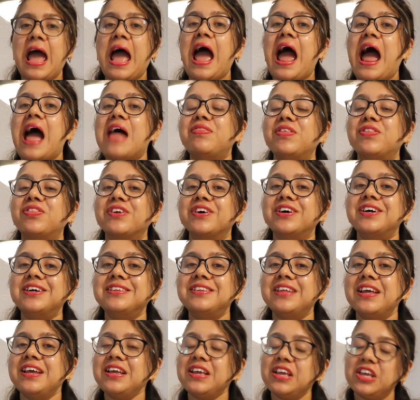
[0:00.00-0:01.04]
And the
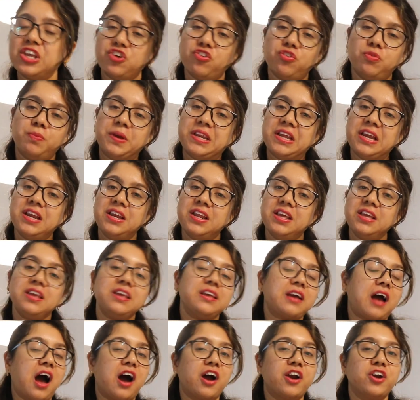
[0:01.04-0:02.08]
third thing you will be
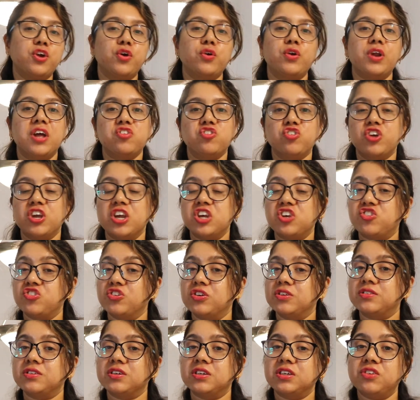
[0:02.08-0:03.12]
needing are your
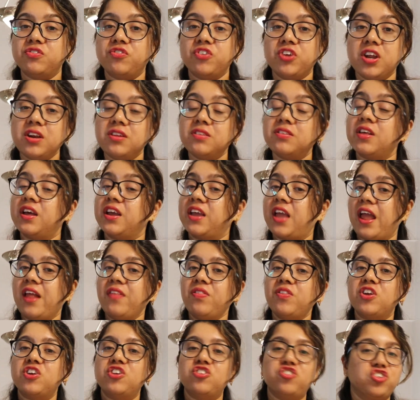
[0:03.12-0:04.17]
educational certificates.
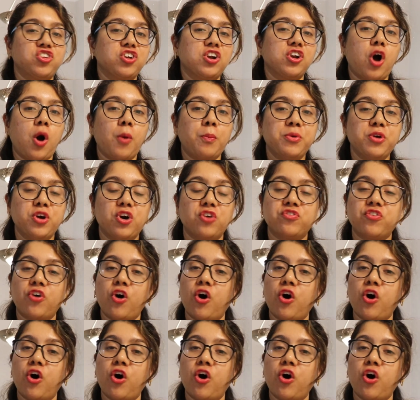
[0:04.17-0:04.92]
Again, the digital copy of